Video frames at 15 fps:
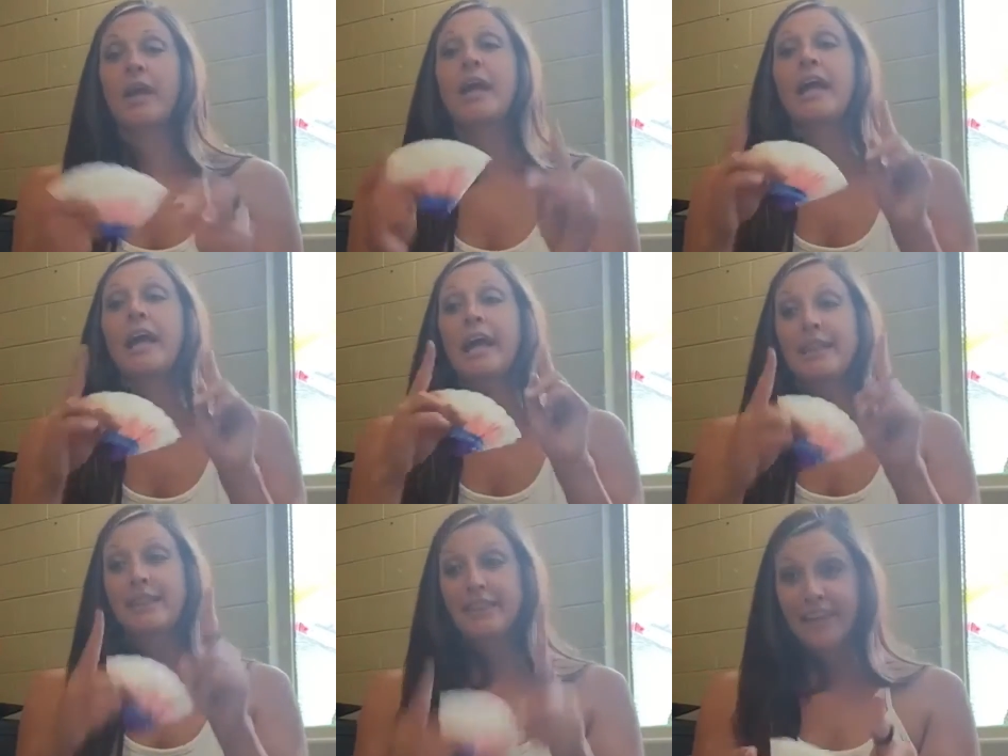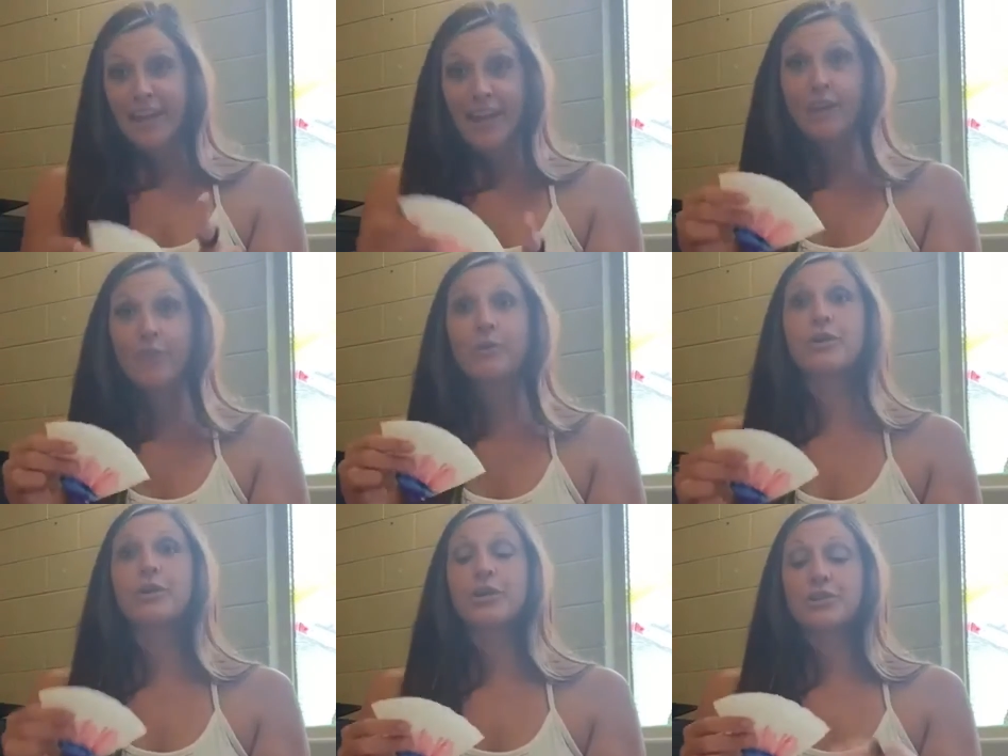And then
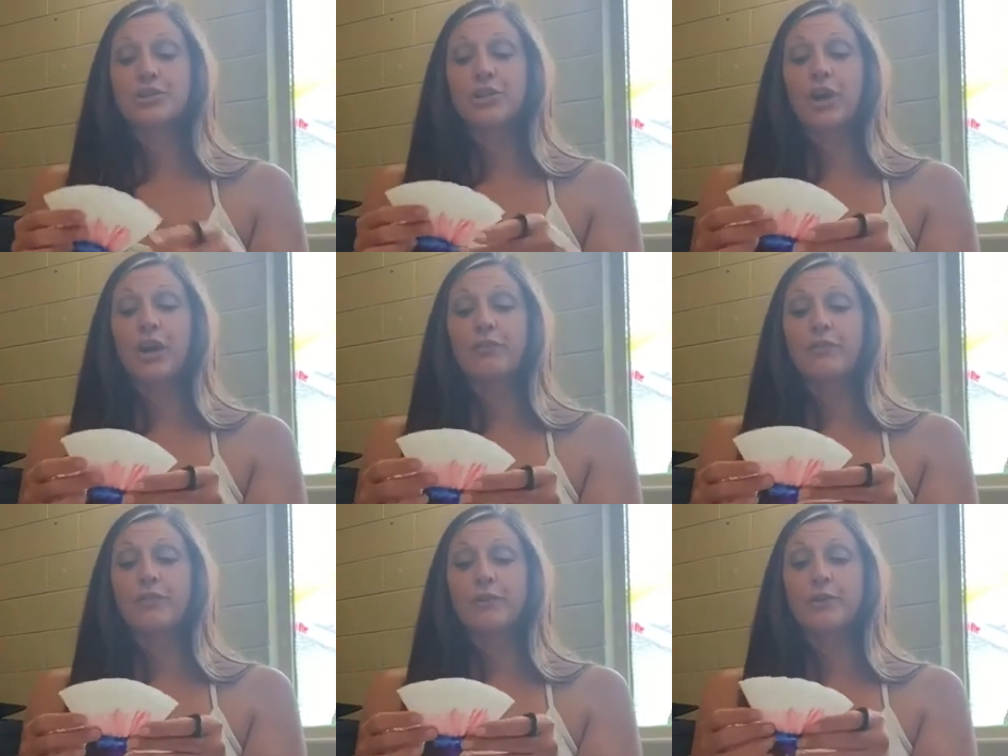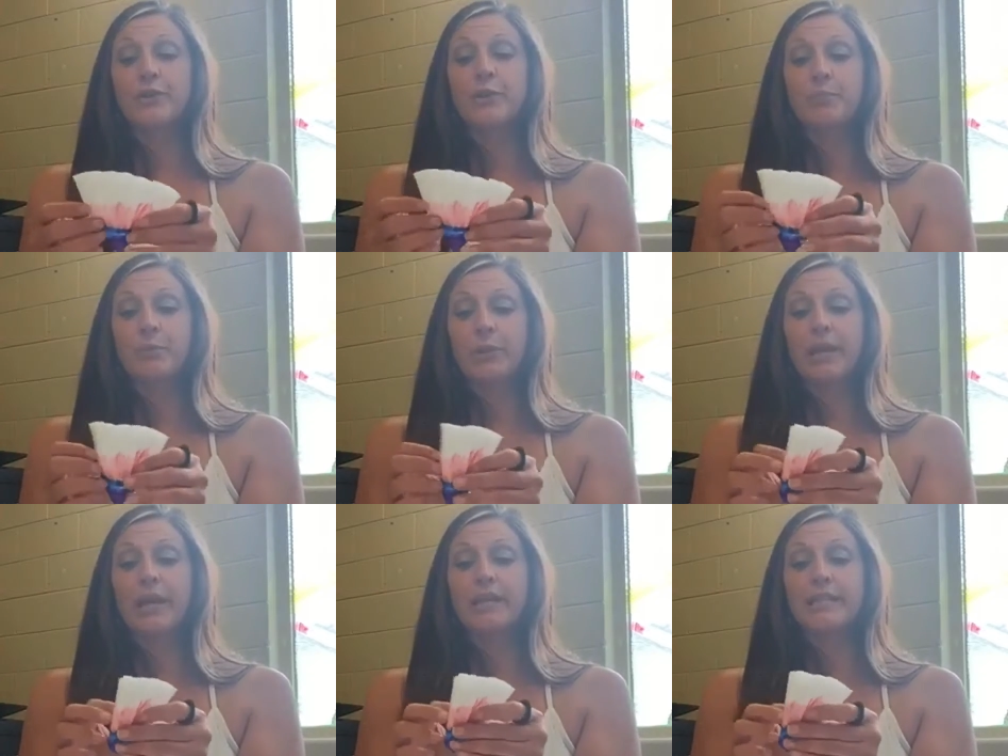when you get your coffee filter
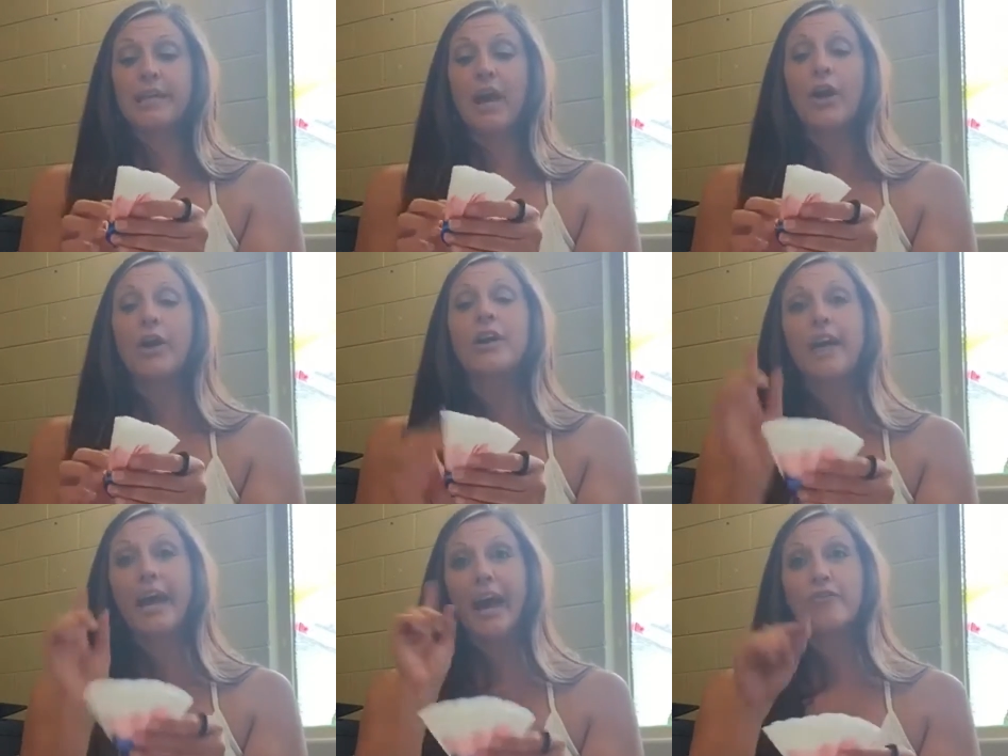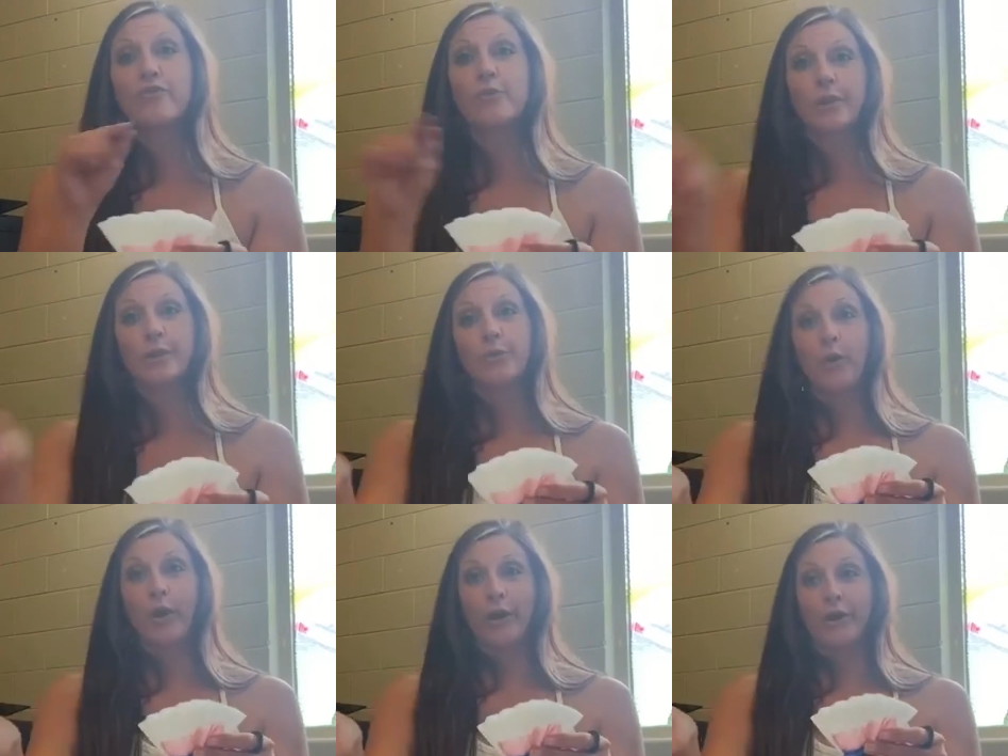complete, I already have one in
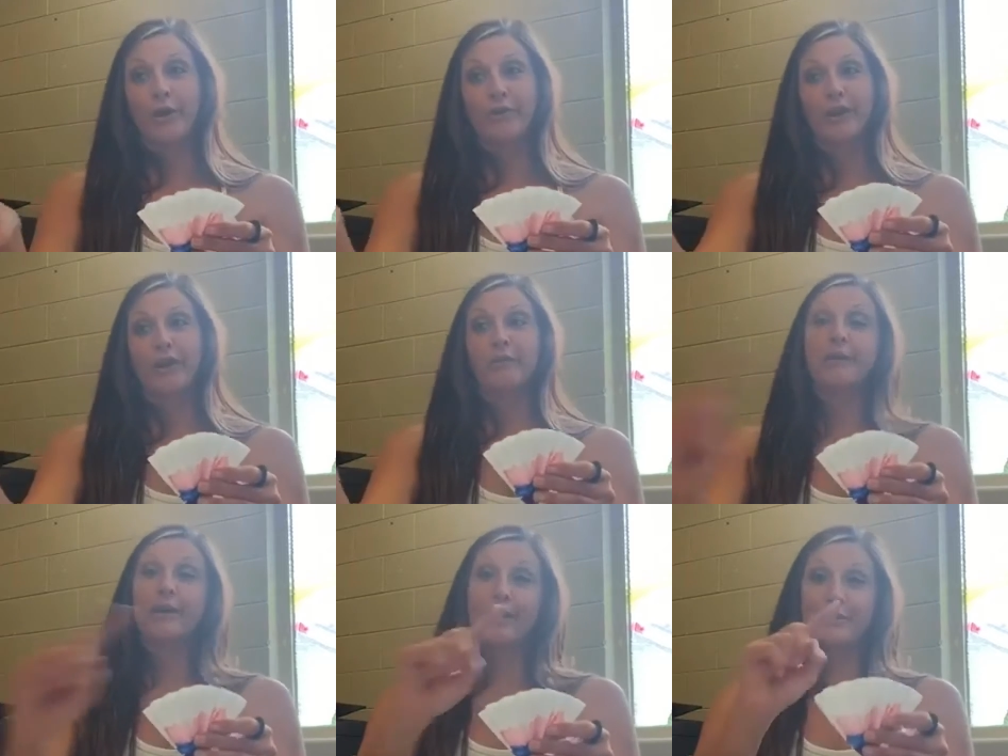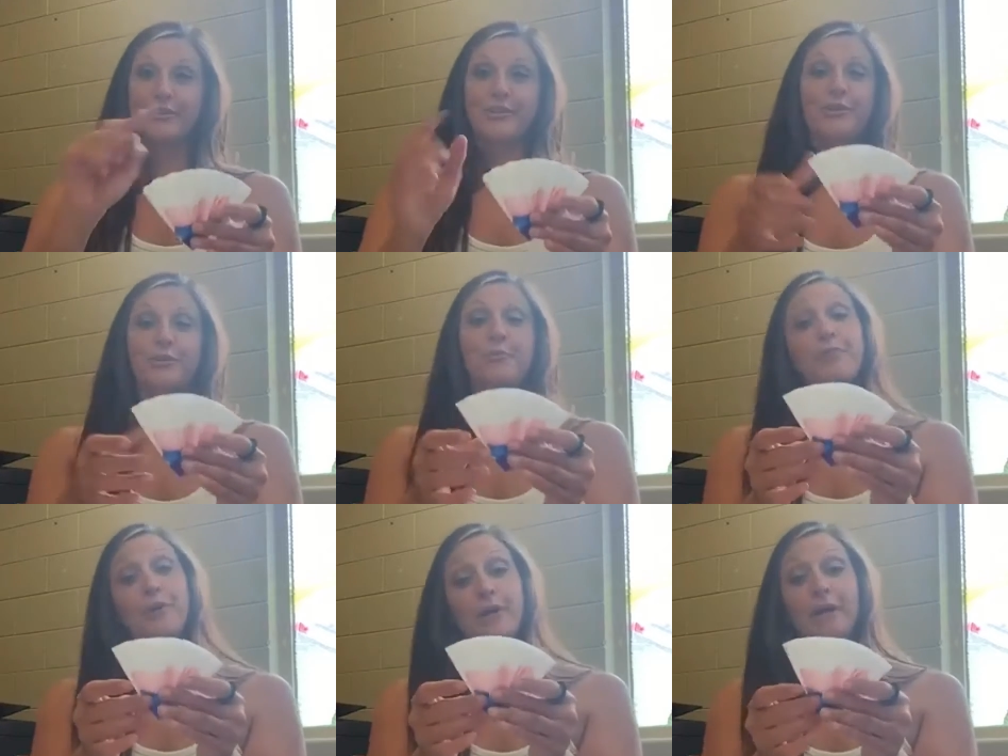water that I'm getting
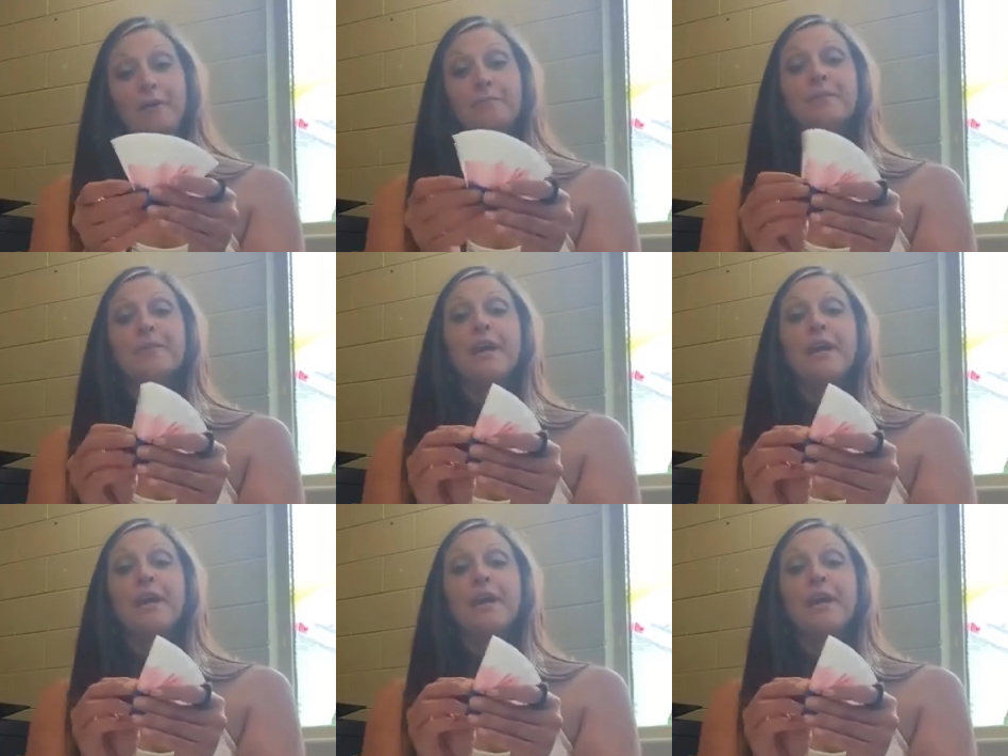to, but